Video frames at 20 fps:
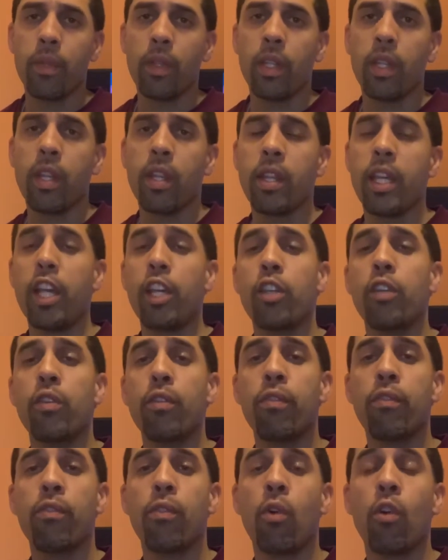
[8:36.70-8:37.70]
thank you
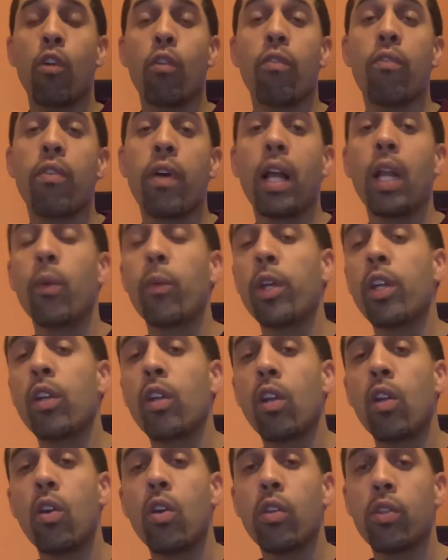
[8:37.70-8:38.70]
for following
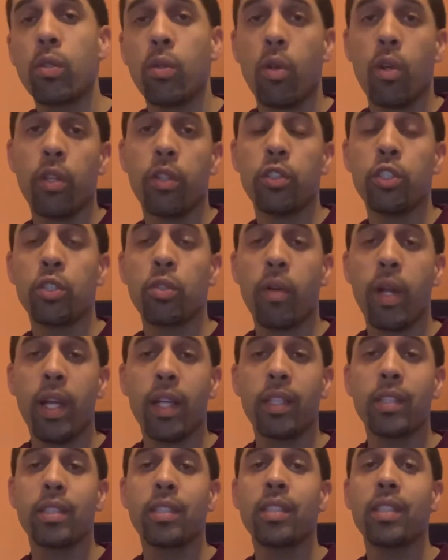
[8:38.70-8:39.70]
along through all the
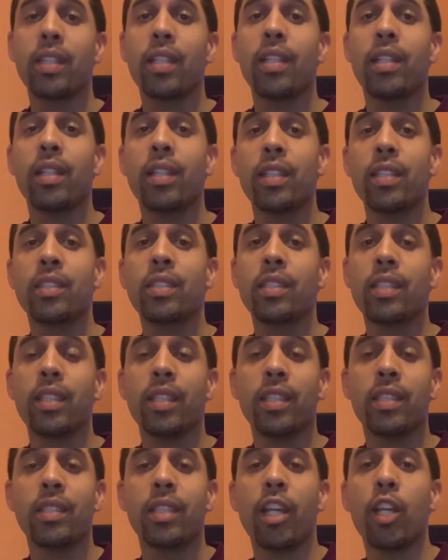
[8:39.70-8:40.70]
tracks. This
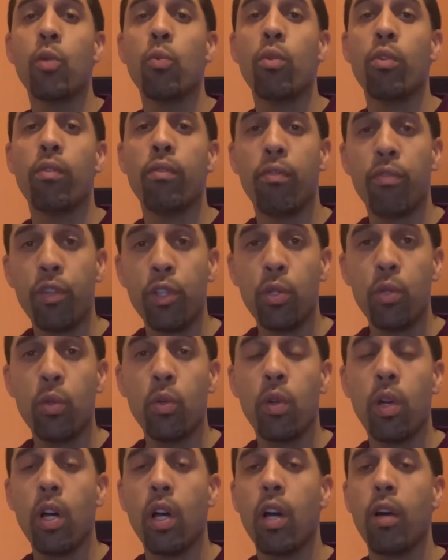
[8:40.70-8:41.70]
is a
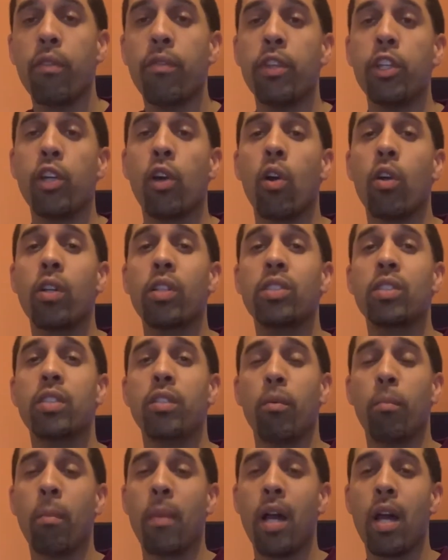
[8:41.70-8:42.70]
review of the artist
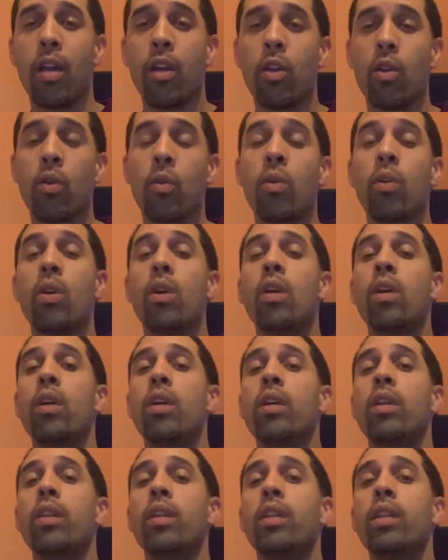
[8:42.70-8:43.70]
Nymano.
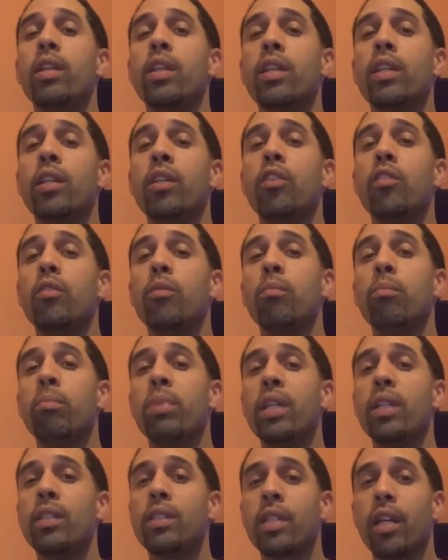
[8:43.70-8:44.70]
The
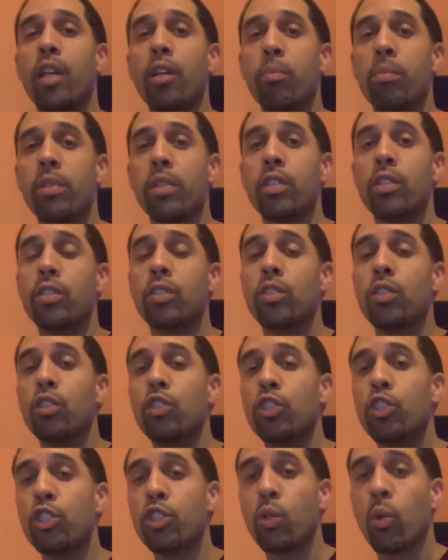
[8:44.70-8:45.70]
beat tape is
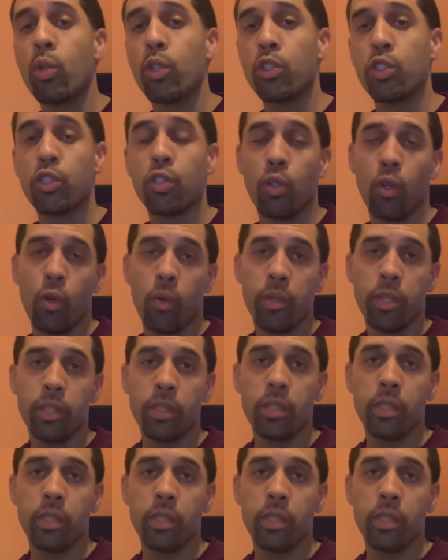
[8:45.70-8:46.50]
Short Stories.